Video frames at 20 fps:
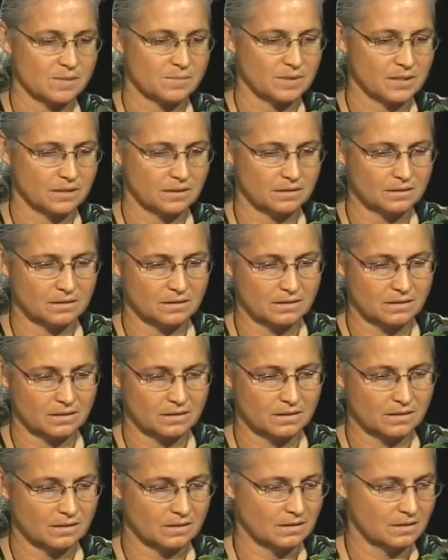I mean,
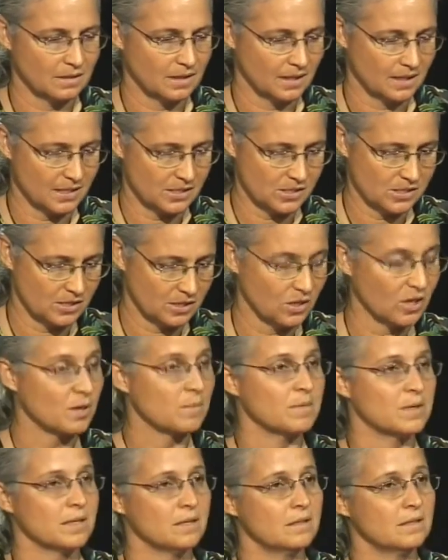I guess the
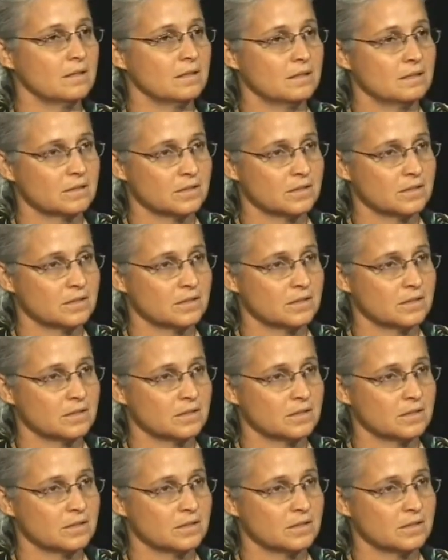Army,